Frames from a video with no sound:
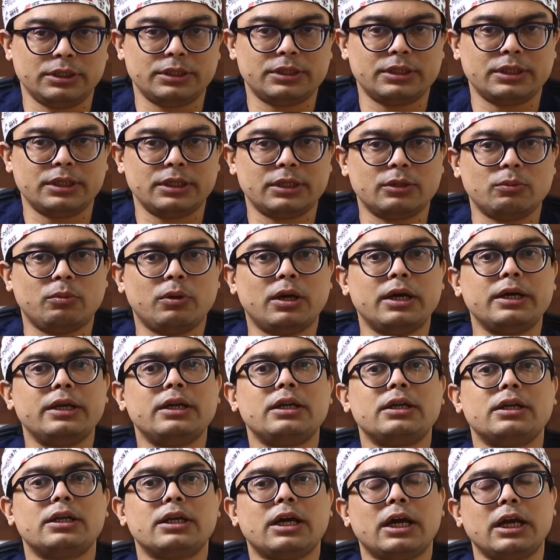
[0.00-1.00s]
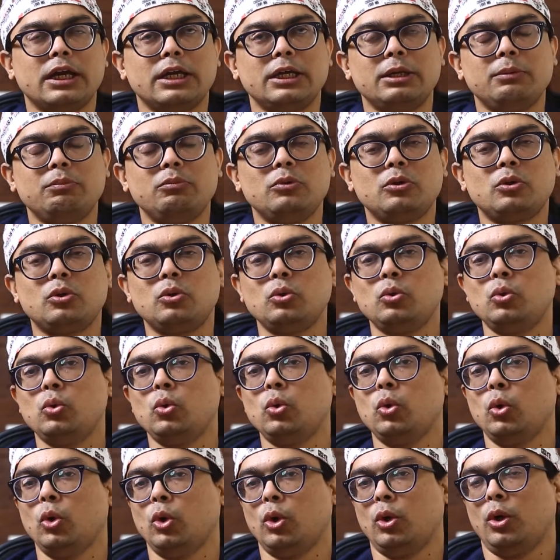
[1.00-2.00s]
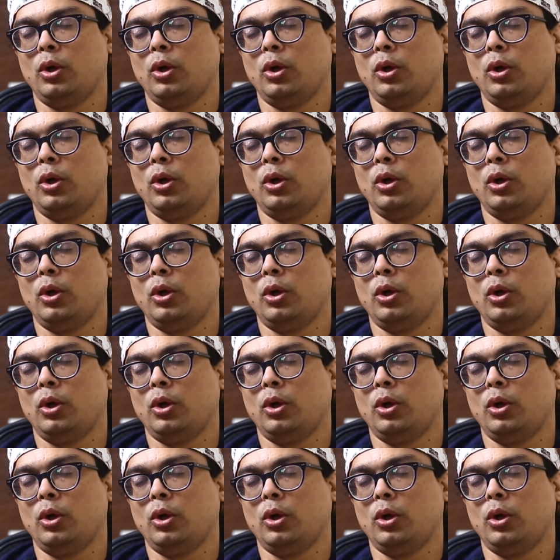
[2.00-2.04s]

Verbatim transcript: it requires time to